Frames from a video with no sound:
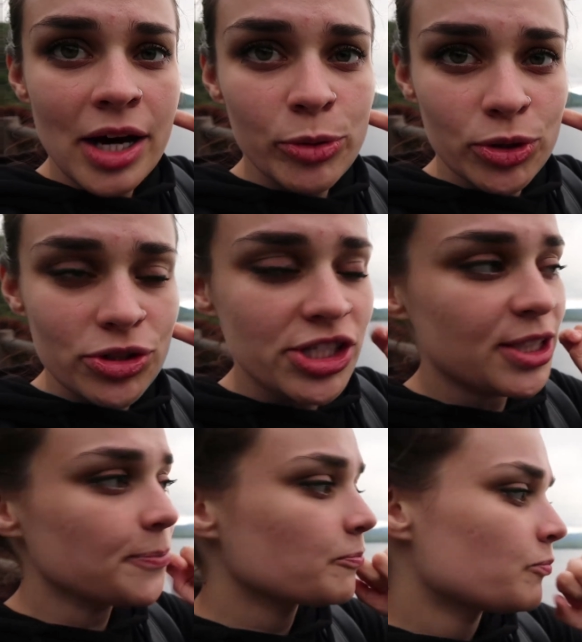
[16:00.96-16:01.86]

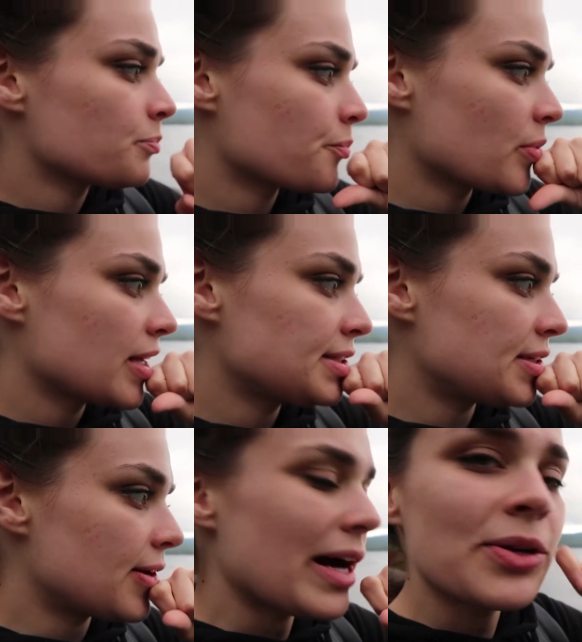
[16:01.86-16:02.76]
Kawaguchi.
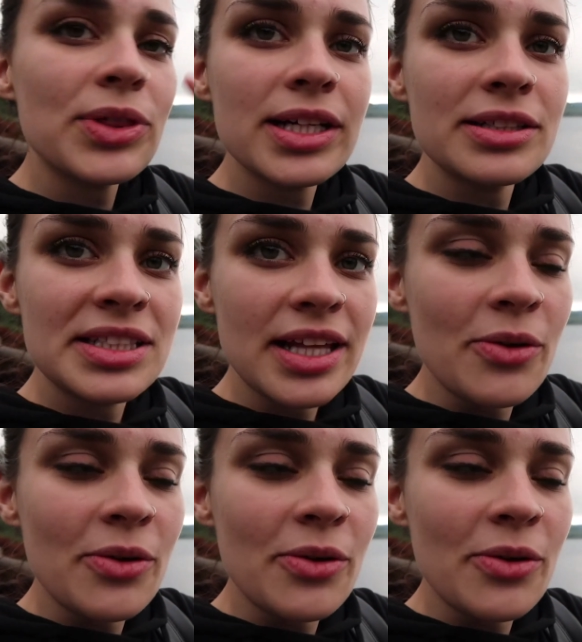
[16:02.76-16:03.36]
So I don't think I'll see